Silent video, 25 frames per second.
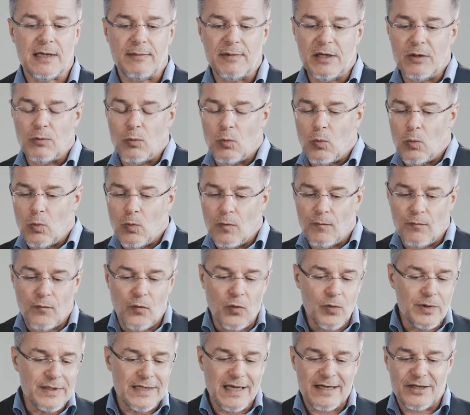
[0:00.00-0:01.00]
I mean,
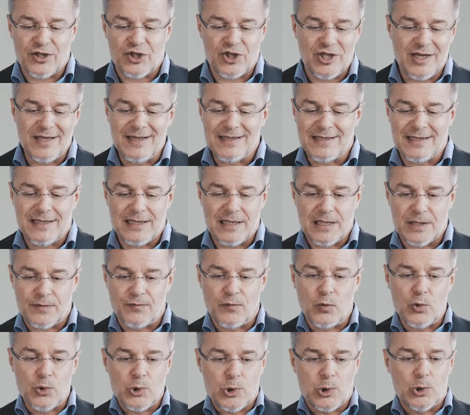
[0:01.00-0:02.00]
those agencies,
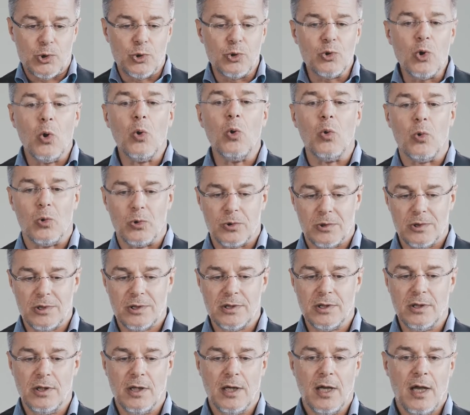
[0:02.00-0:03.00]
those
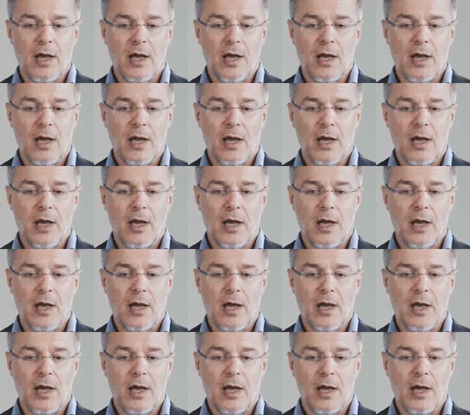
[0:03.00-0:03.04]
nodes